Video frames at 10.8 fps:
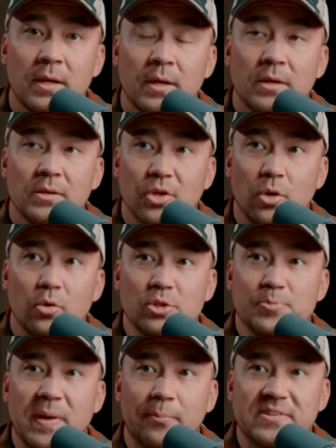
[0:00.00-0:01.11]
So who's
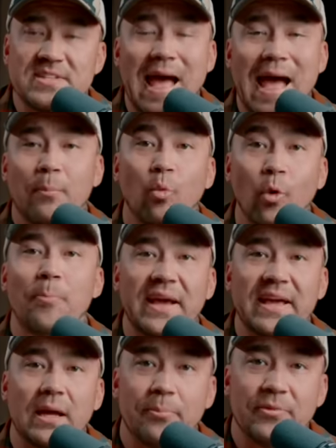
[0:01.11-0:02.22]
picking up the tab? We're
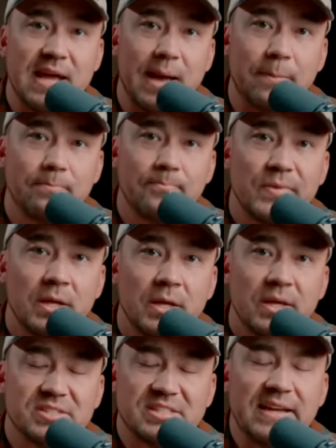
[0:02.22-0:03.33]
picking up the tab.
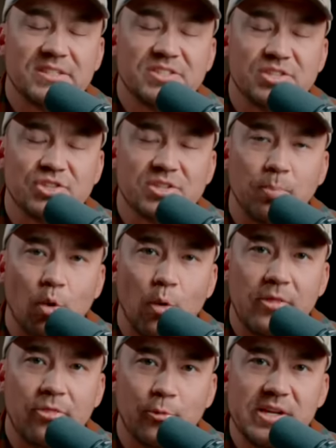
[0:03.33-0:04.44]
DeSantis just deployed
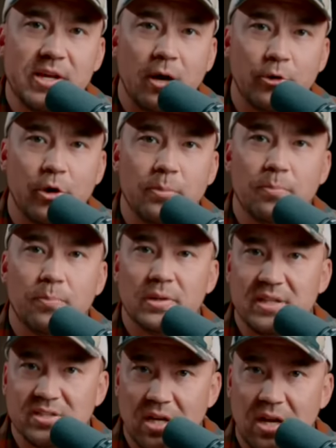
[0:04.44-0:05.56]
300
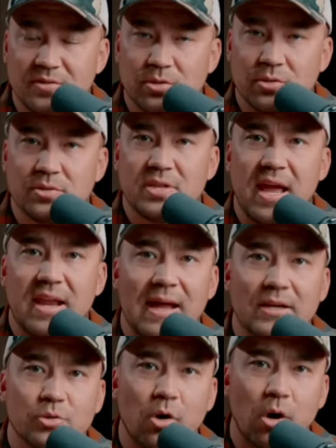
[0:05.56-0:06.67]
police officers and
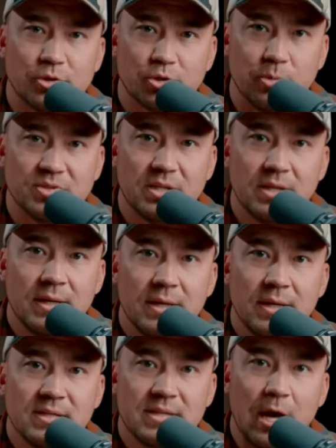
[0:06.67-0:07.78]
National Guard troops
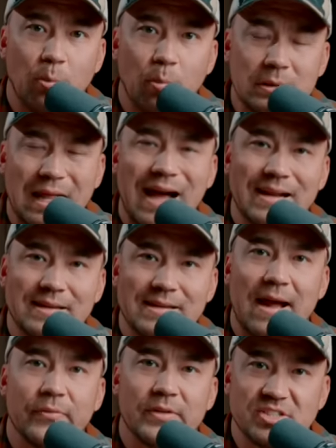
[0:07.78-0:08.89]
to help lock
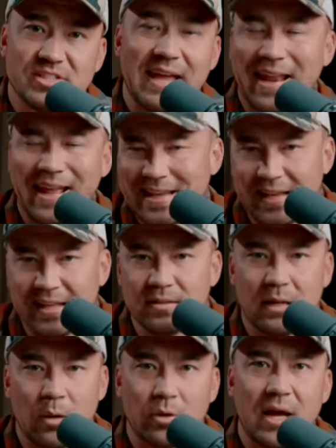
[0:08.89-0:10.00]
down the state. And I get it. They
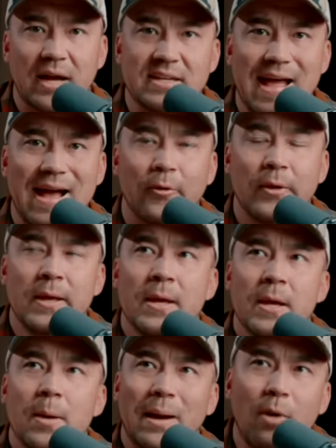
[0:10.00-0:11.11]
want to lock it down.
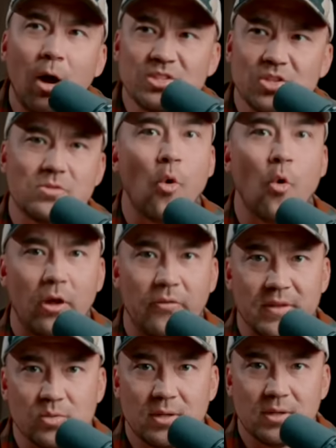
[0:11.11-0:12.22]
But I'm also torn on
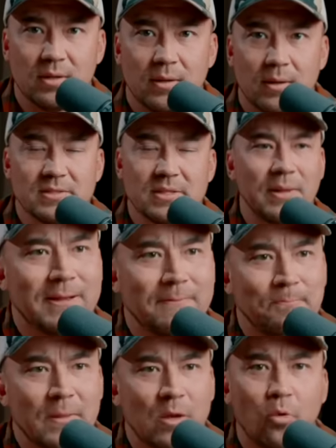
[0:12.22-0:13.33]
this one because I'm like,
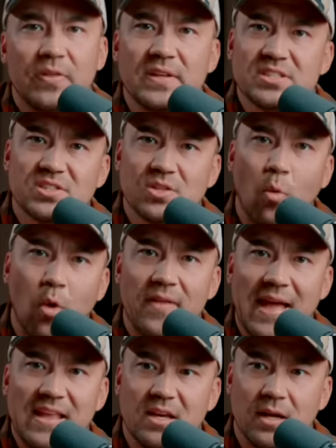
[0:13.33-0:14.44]
well, this is the one
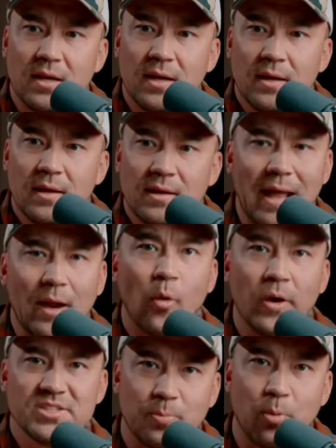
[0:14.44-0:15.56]
that you kind of want to
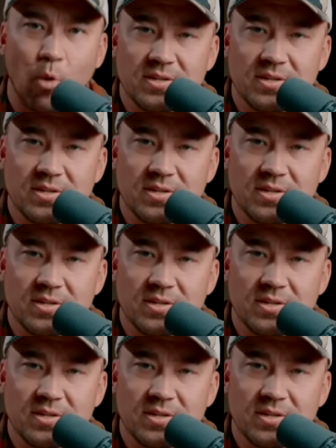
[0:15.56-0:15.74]
support,